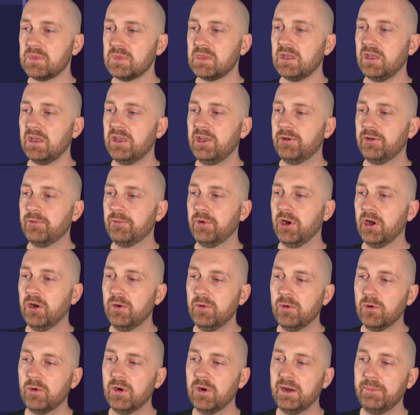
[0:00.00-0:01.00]
in row,
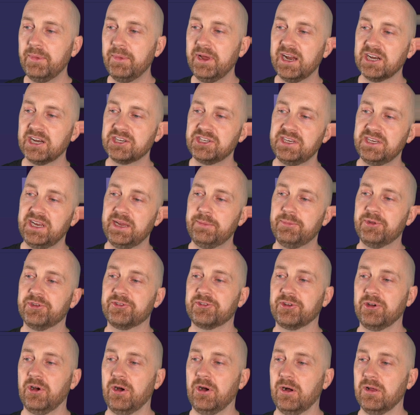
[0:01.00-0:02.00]
or I might actually name this
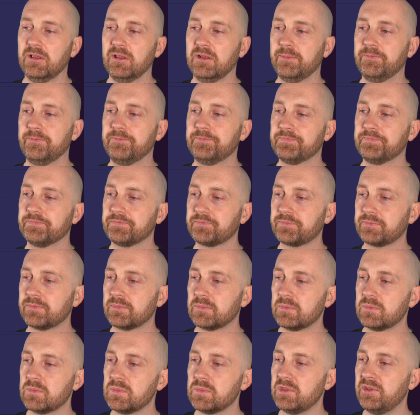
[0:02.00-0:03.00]
column.
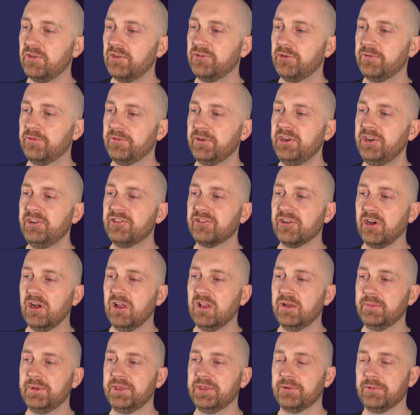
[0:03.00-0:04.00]
So for each
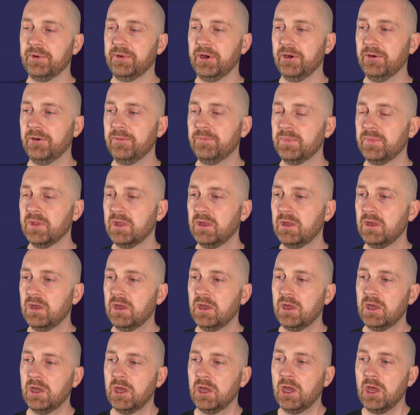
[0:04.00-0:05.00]
column in the row,
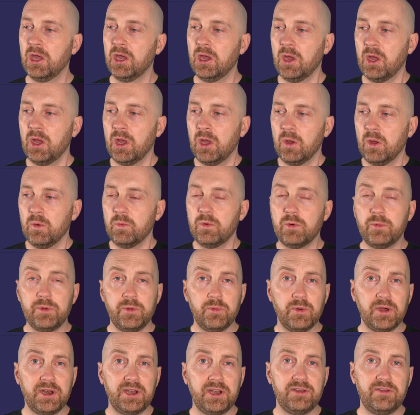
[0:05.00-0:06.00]
what we
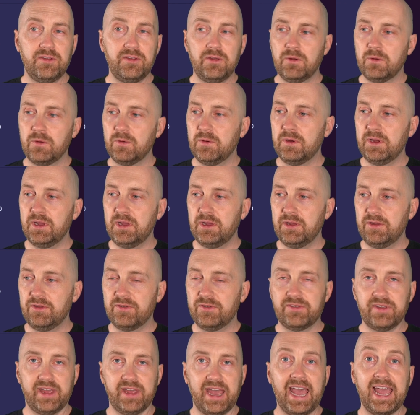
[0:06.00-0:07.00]
want to do
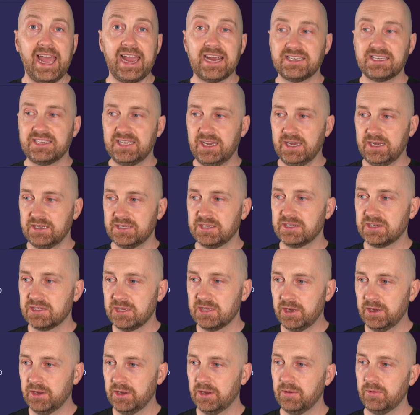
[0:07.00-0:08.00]
is access,
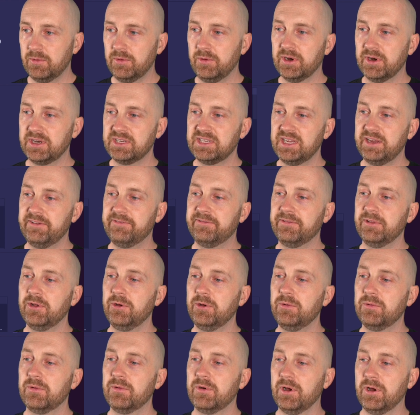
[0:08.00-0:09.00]
we want to say
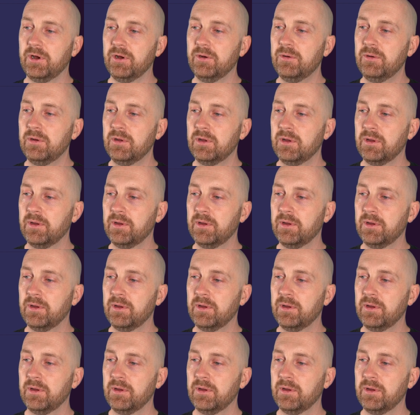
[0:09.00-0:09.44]
float row